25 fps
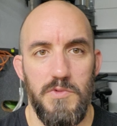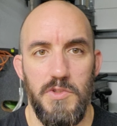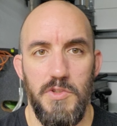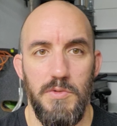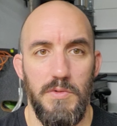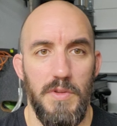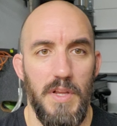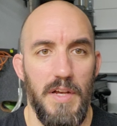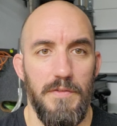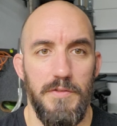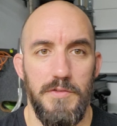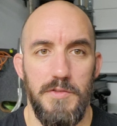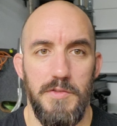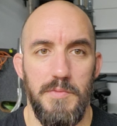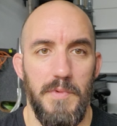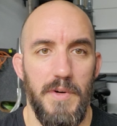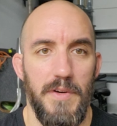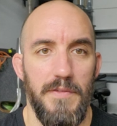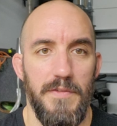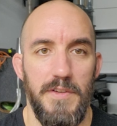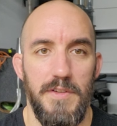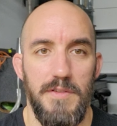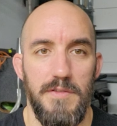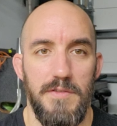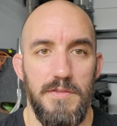two levels
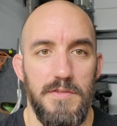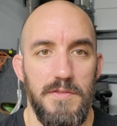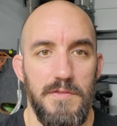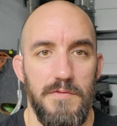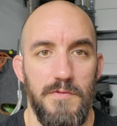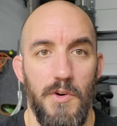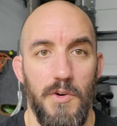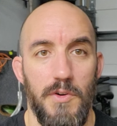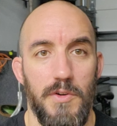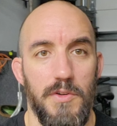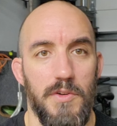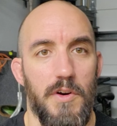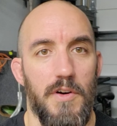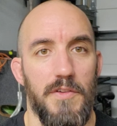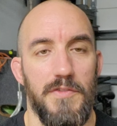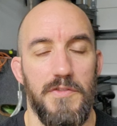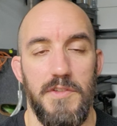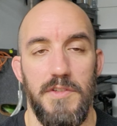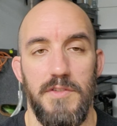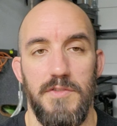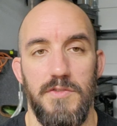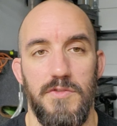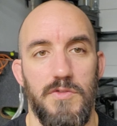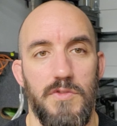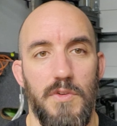above his.
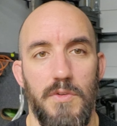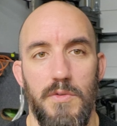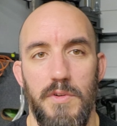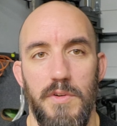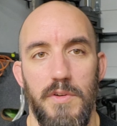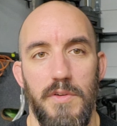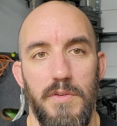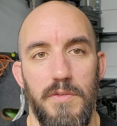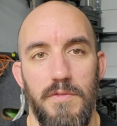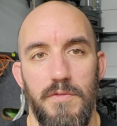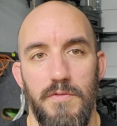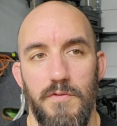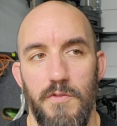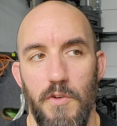Volkanovski is so good.